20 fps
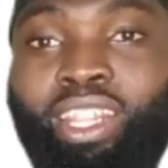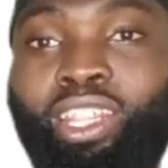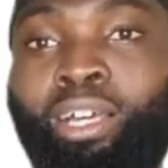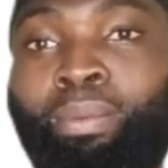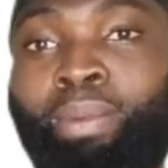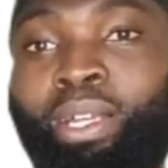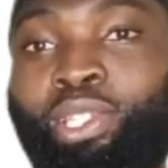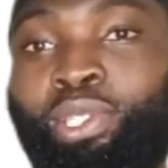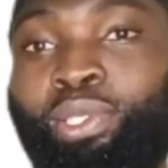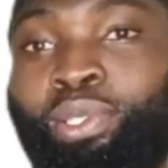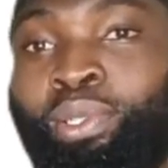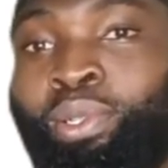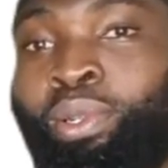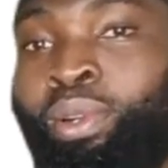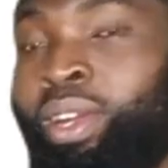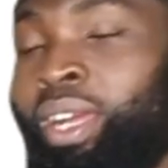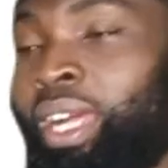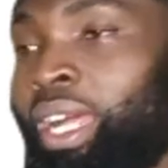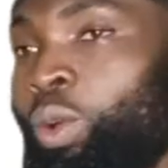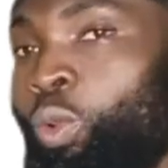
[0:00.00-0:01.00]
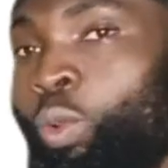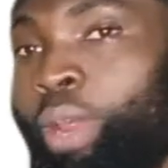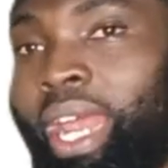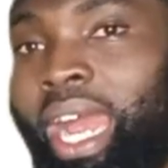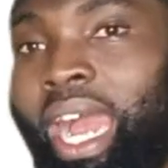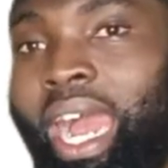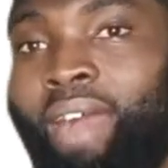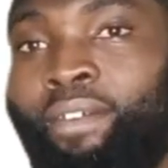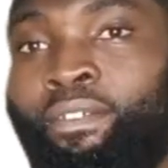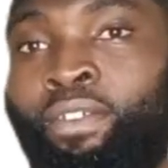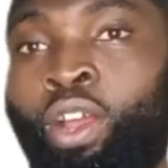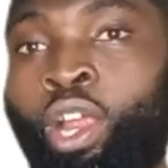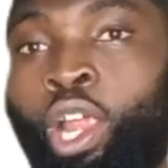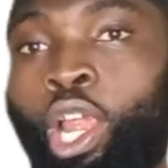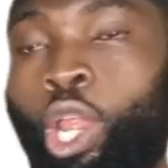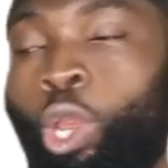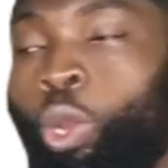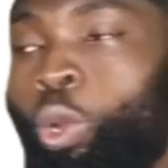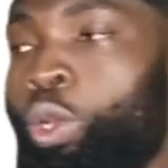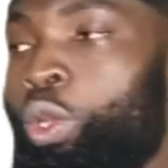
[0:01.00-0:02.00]
Number 2, we have
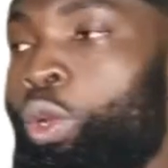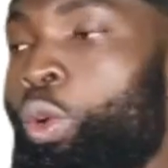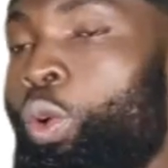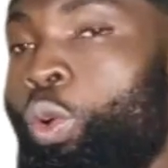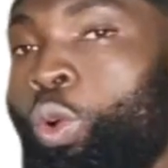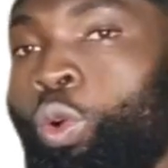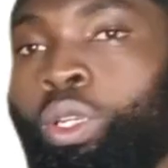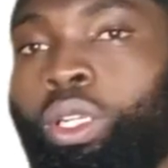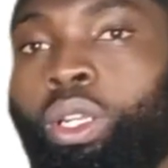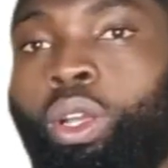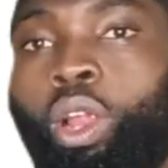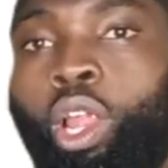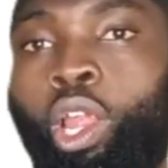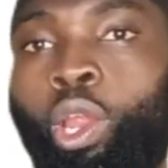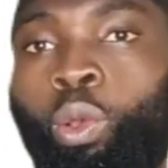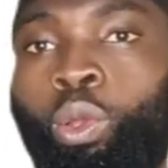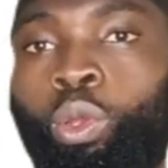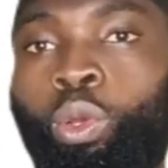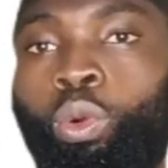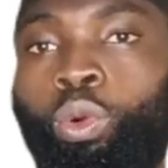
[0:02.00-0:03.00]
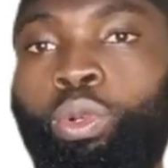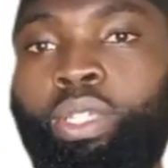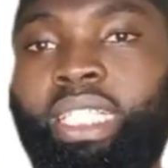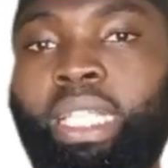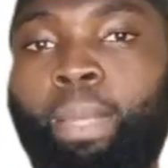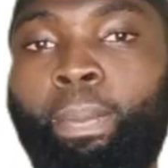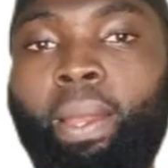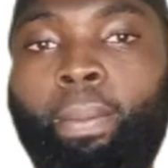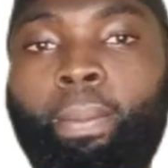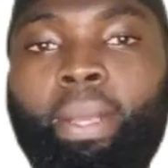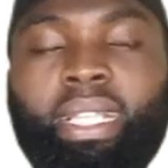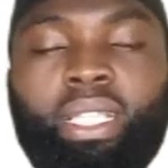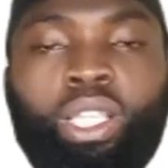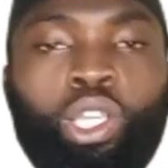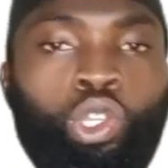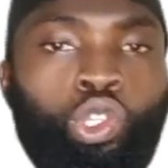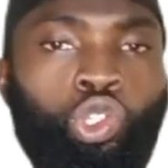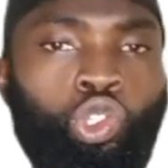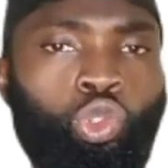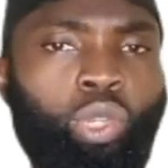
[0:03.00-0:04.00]
hulu'un. Hulu'un simply
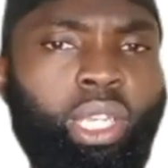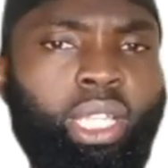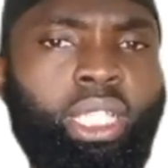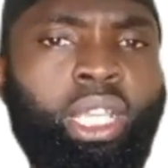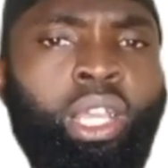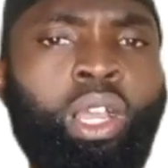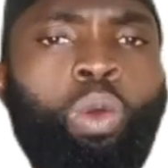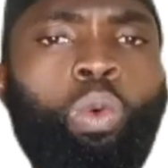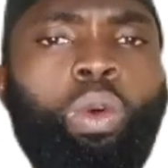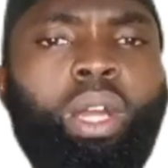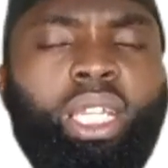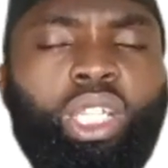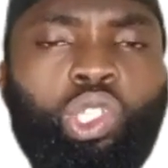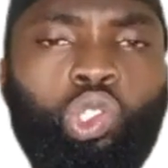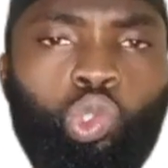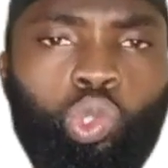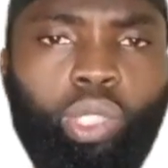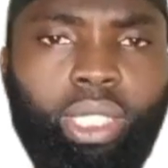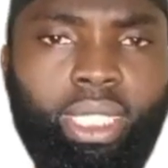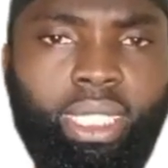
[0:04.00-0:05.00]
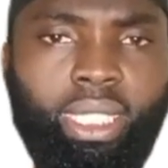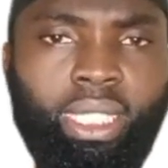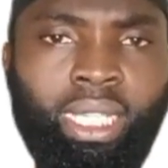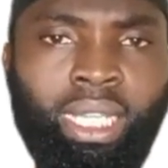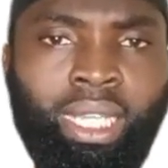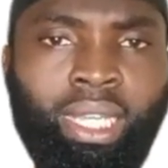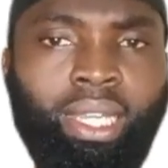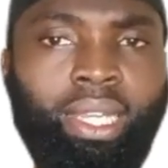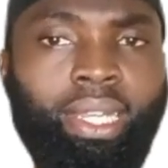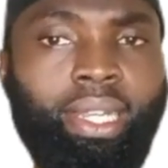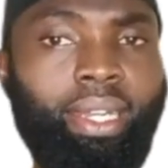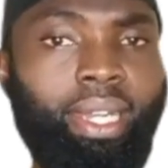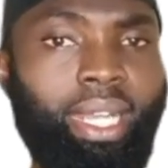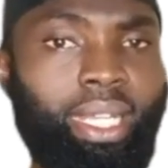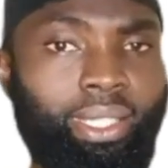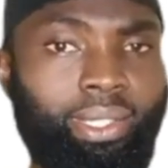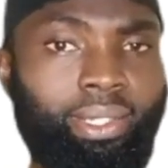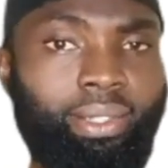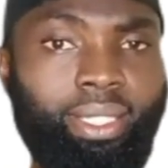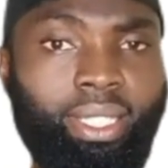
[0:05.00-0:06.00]
means sweet. What is sweet?
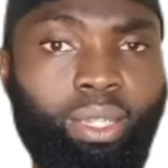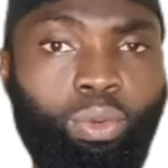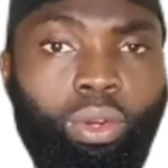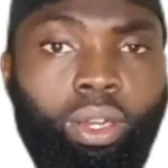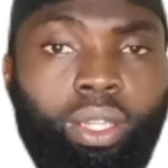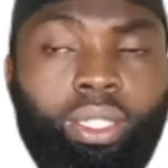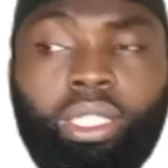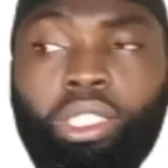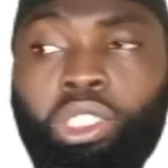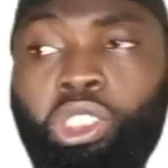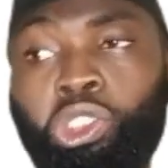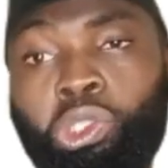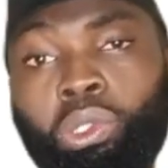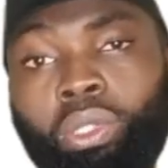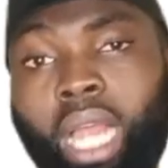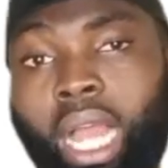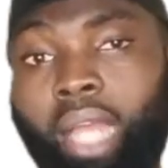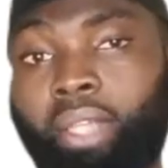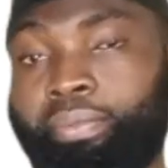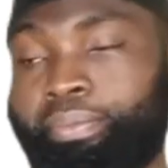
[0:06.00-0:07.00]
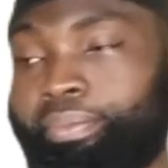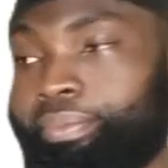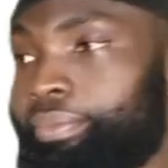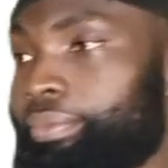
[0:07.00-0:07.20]
Let's use the word sugar.